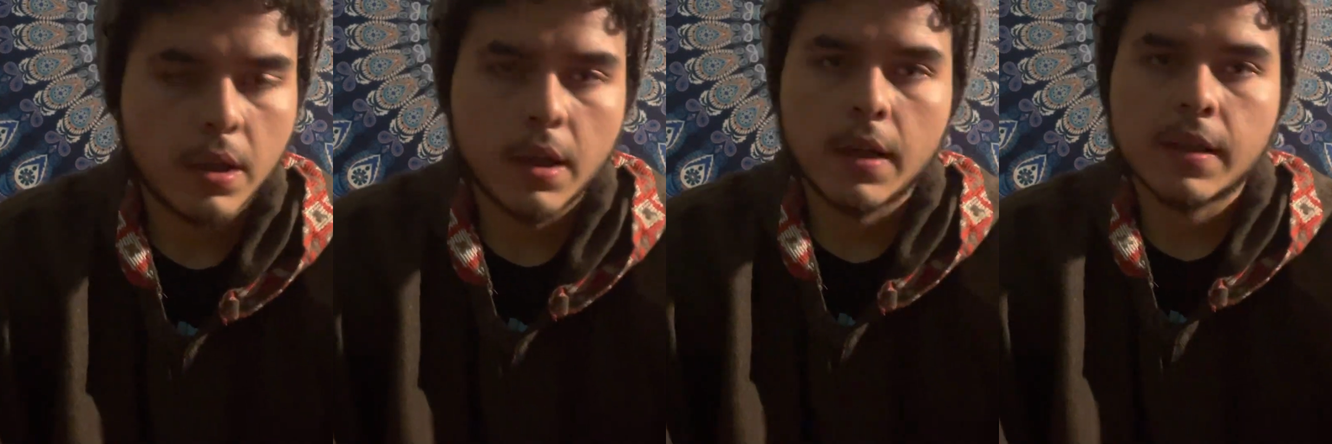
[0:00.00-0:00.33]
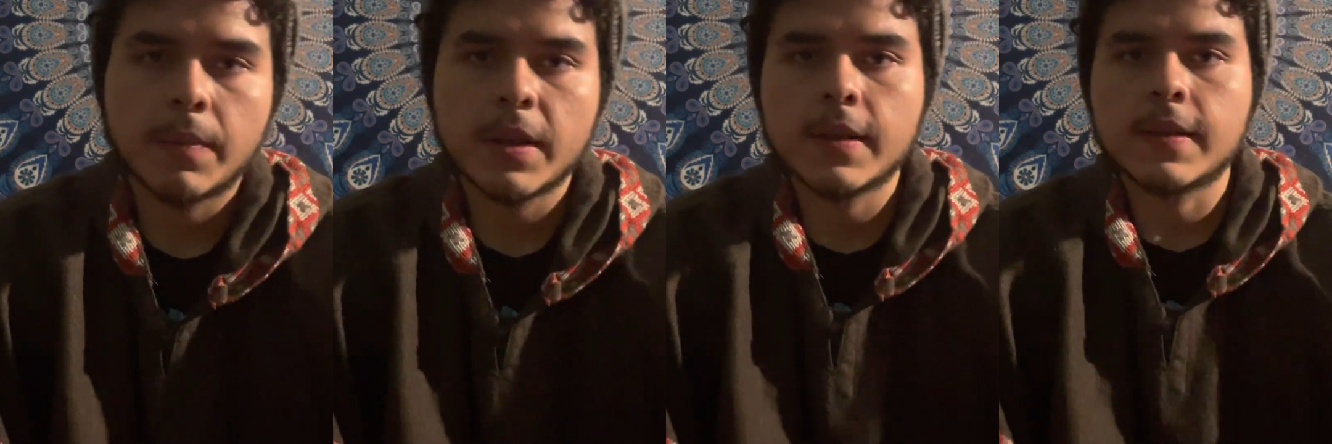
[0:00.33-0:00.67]
it's
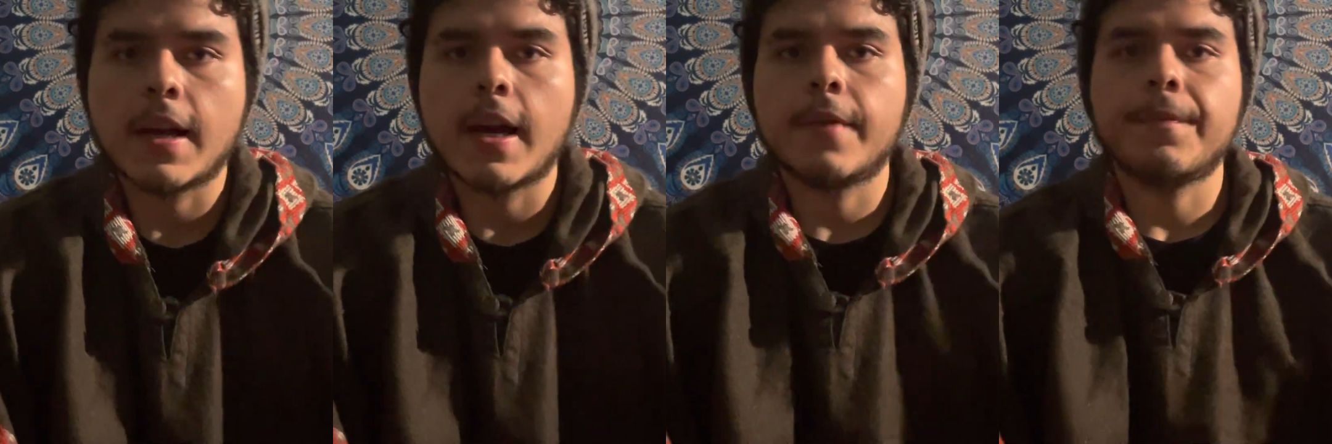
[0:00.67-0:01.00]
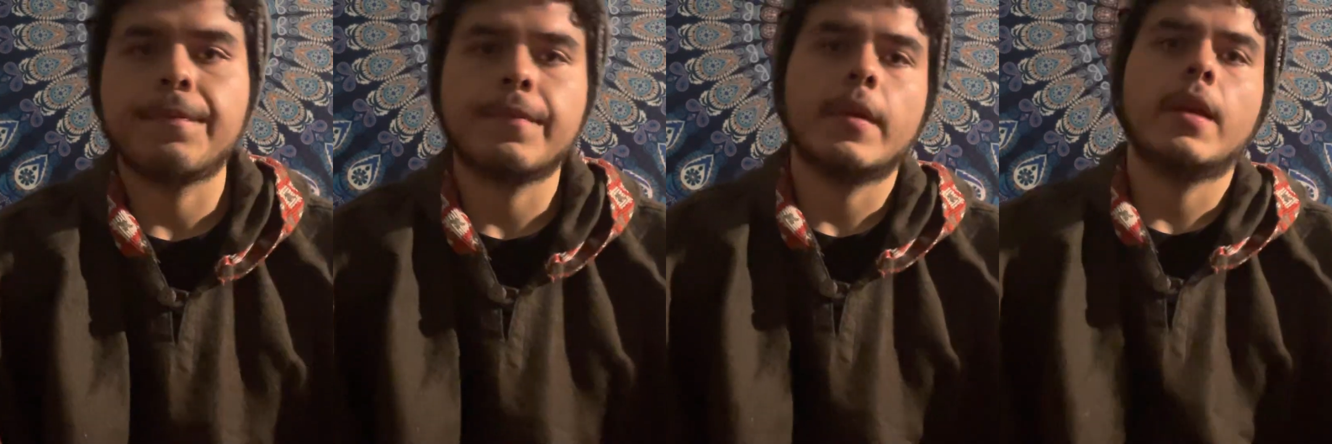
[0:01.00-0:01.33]
about this guy,
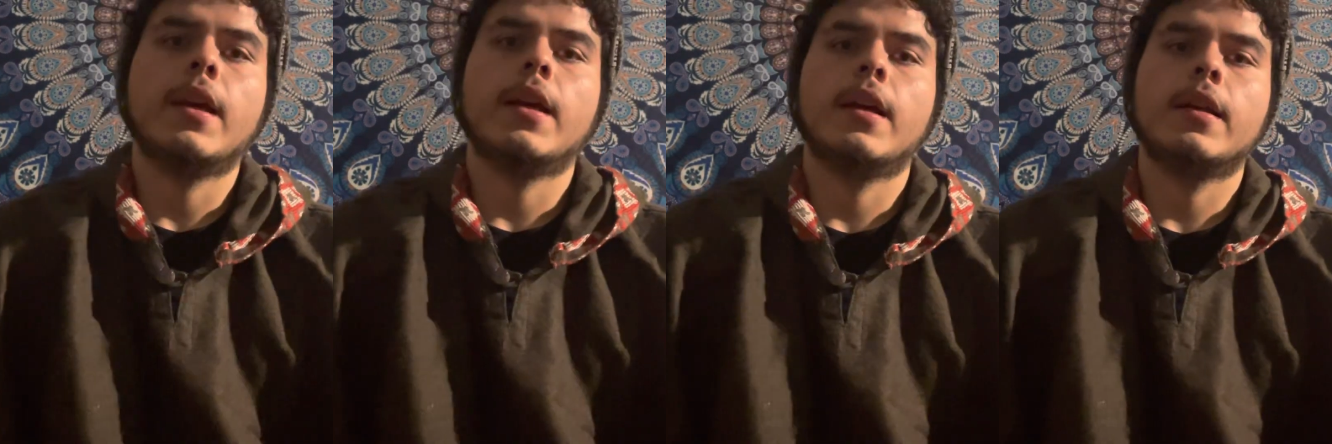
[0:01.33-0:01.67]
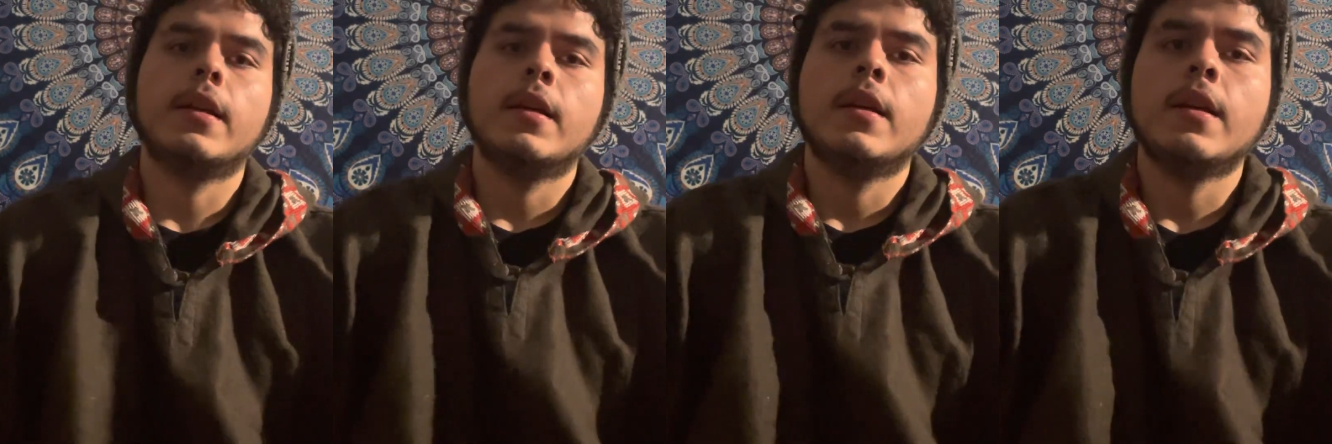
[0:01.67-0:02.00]
and
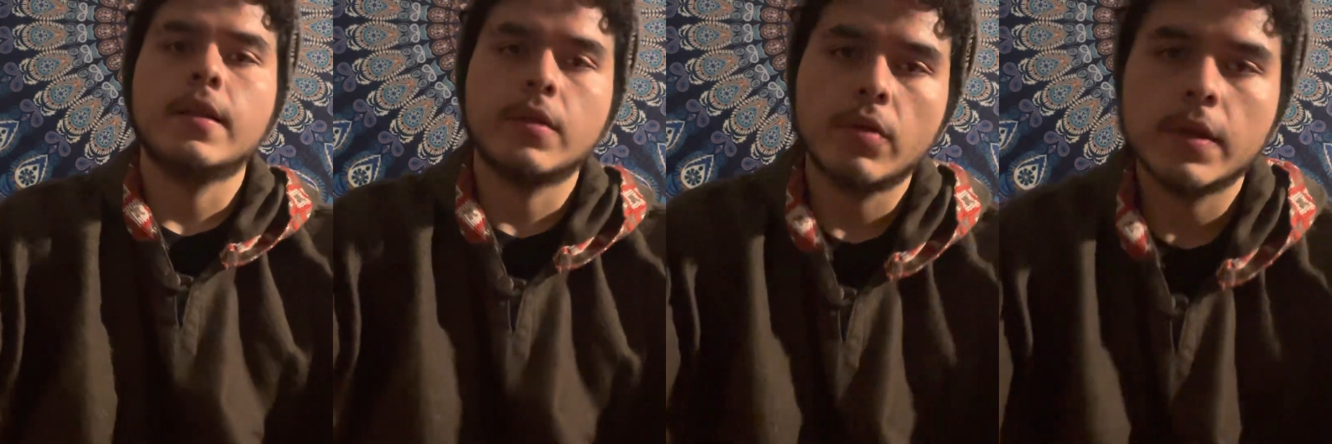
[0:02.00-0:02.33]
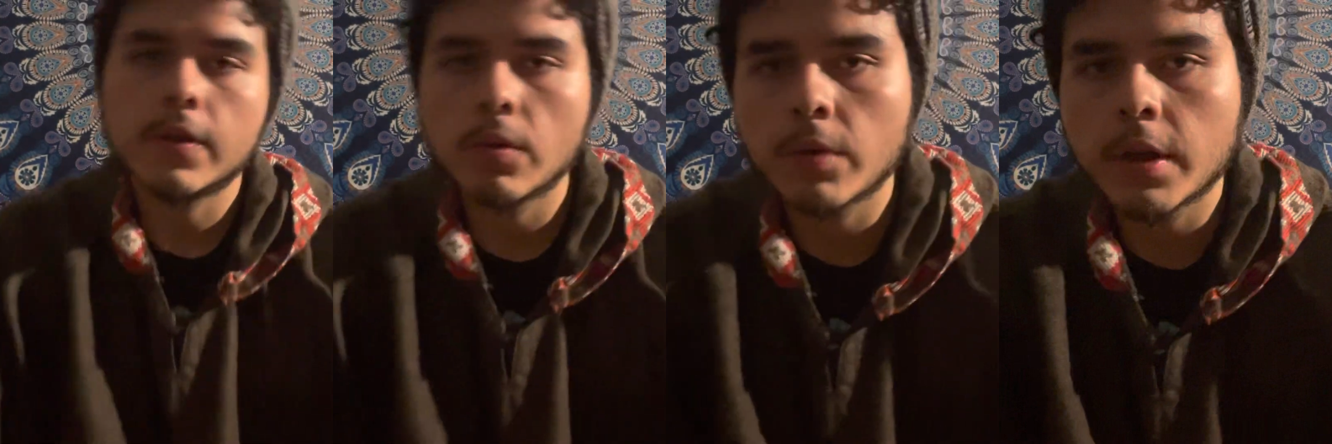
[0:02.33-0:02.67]
he's going
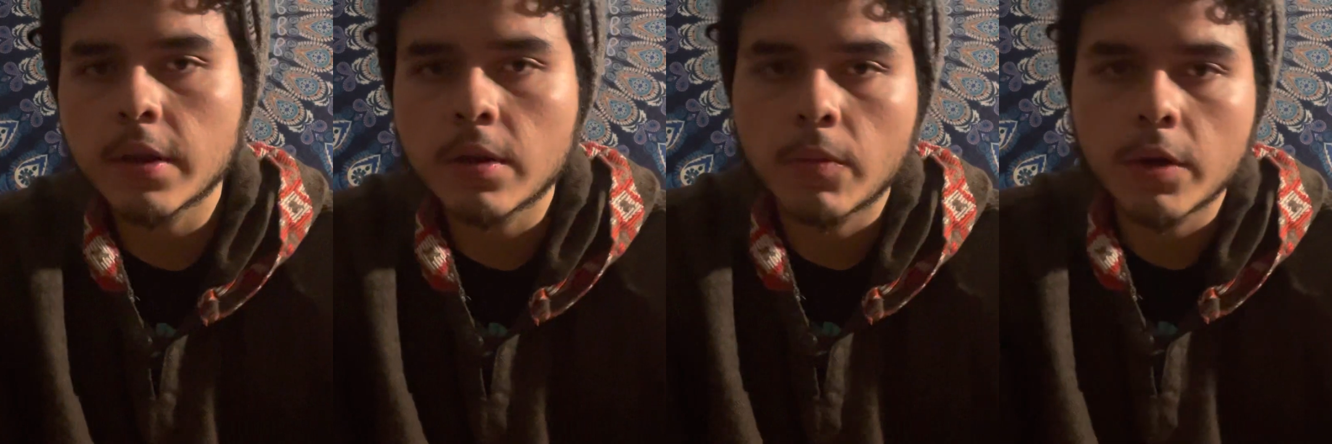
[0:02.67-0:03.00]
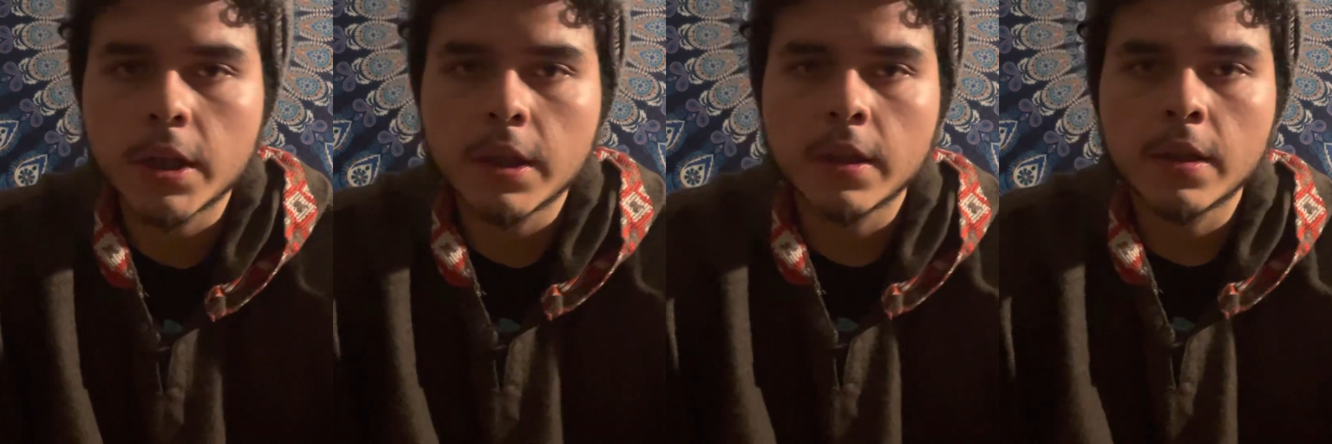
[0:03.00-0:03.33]
to work in the morning.